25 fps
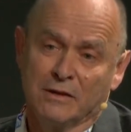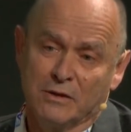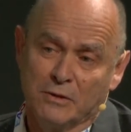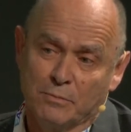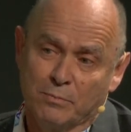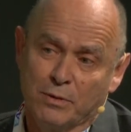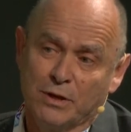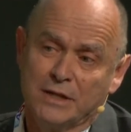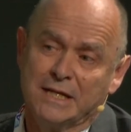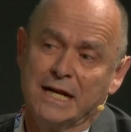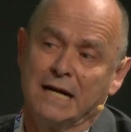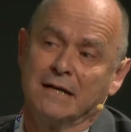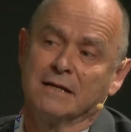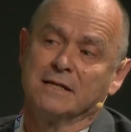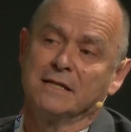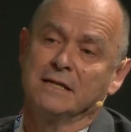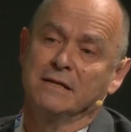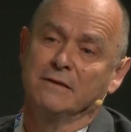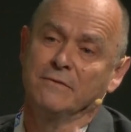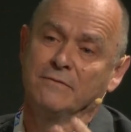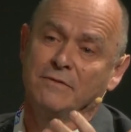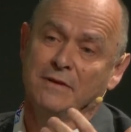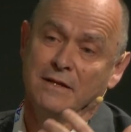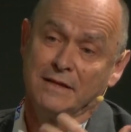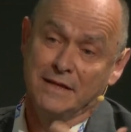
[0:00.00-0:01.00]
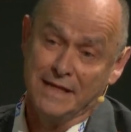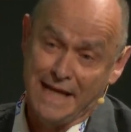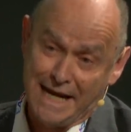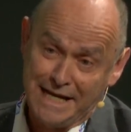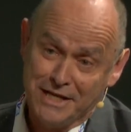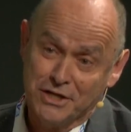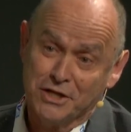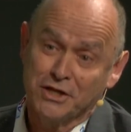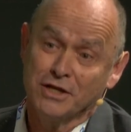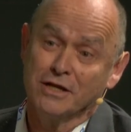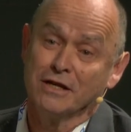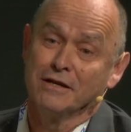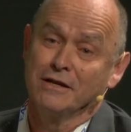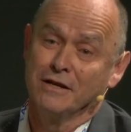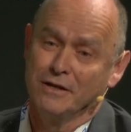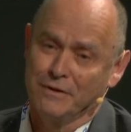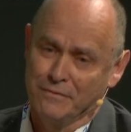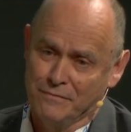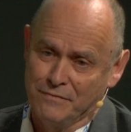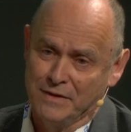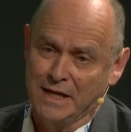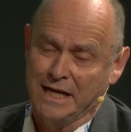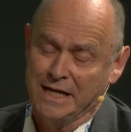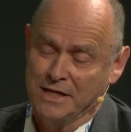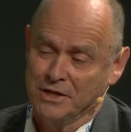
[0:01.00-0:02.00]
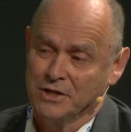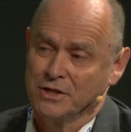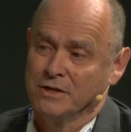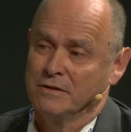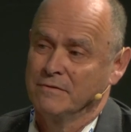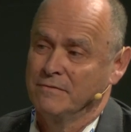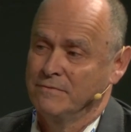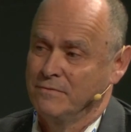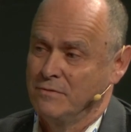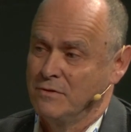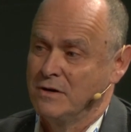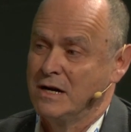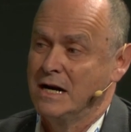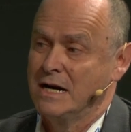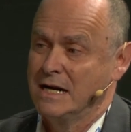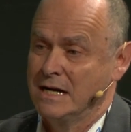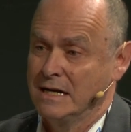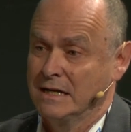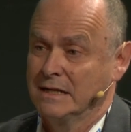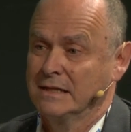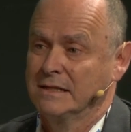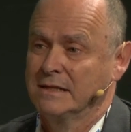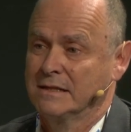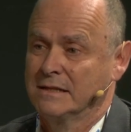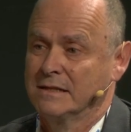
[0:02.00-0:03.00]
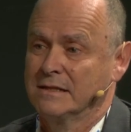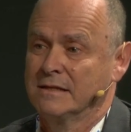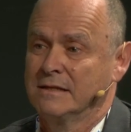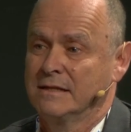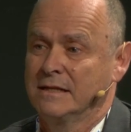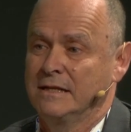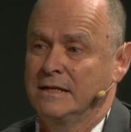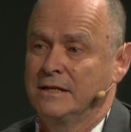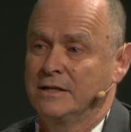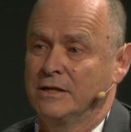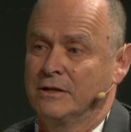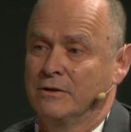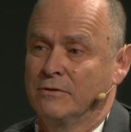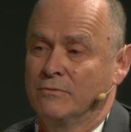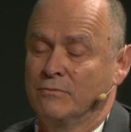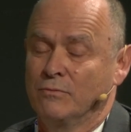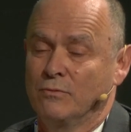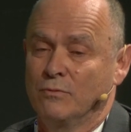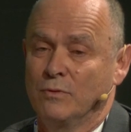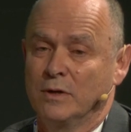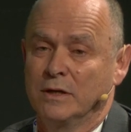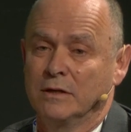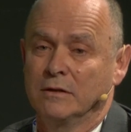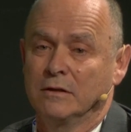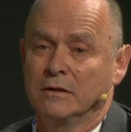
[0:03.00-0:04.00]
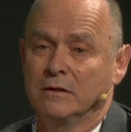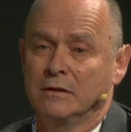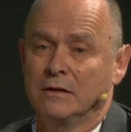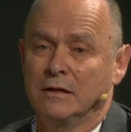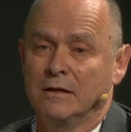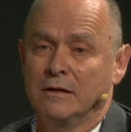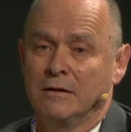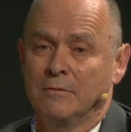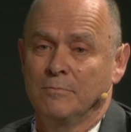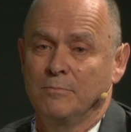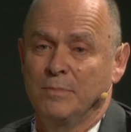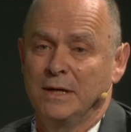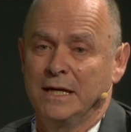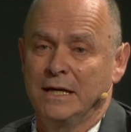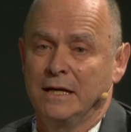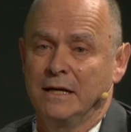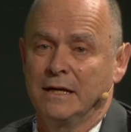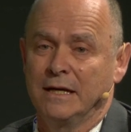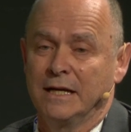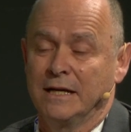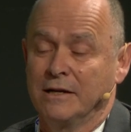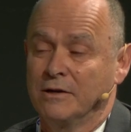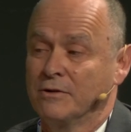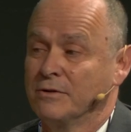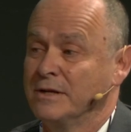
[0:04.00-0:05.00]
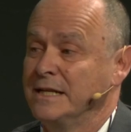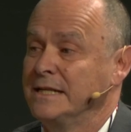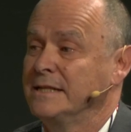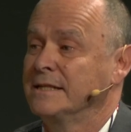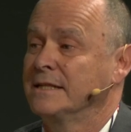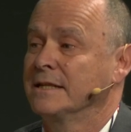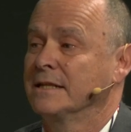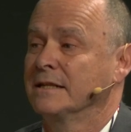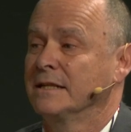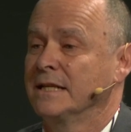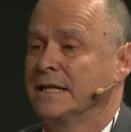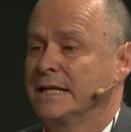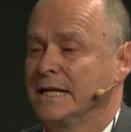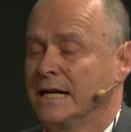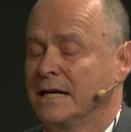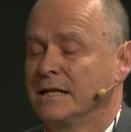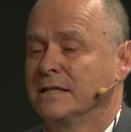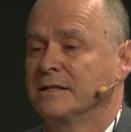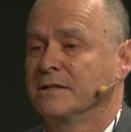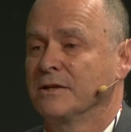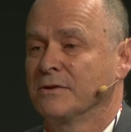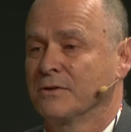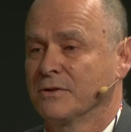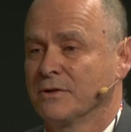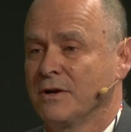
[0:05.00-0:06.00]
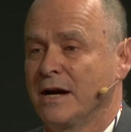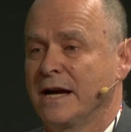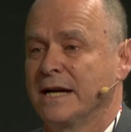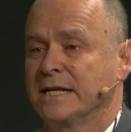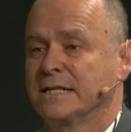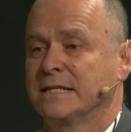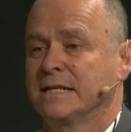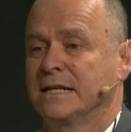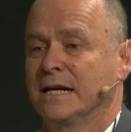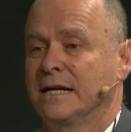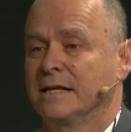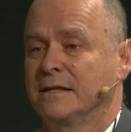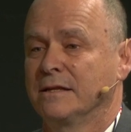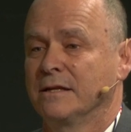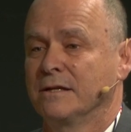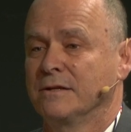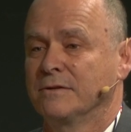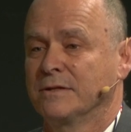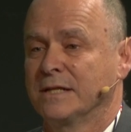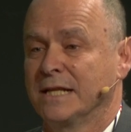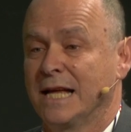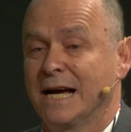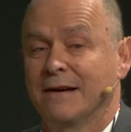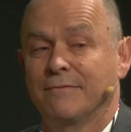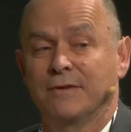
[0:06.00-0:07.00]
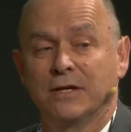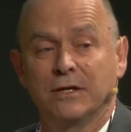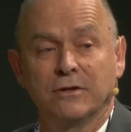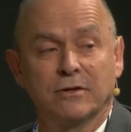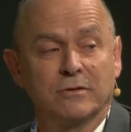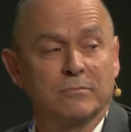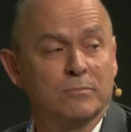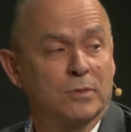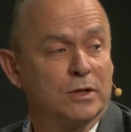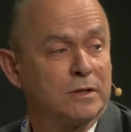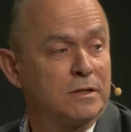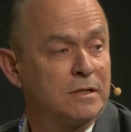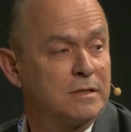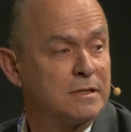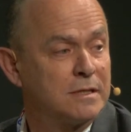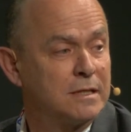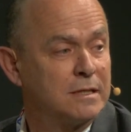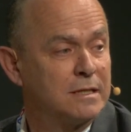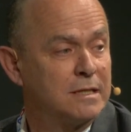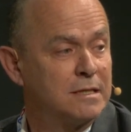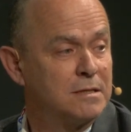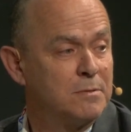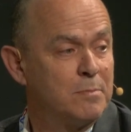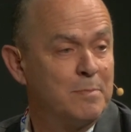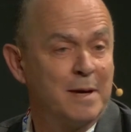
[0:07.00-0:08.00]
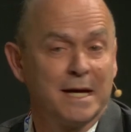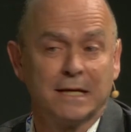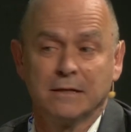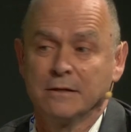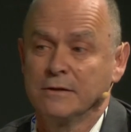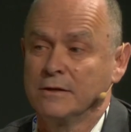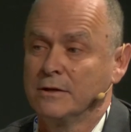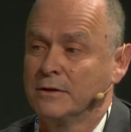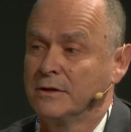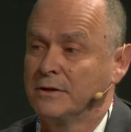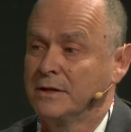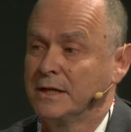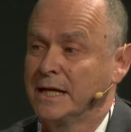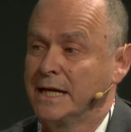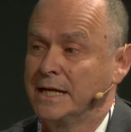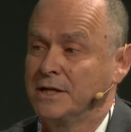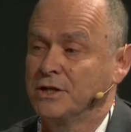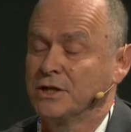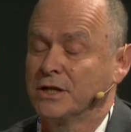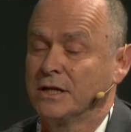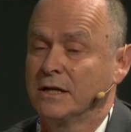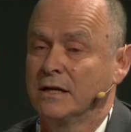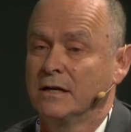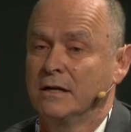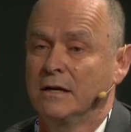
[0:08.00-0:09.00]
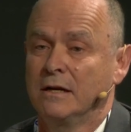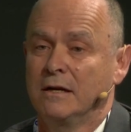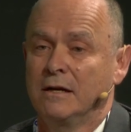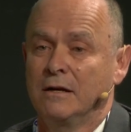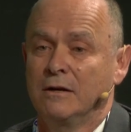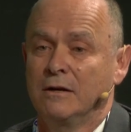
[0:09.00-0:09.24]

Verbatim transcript: the productive nature of nature for us, you know, will be increasingly under threat, and those livelihood models that are dependent on nature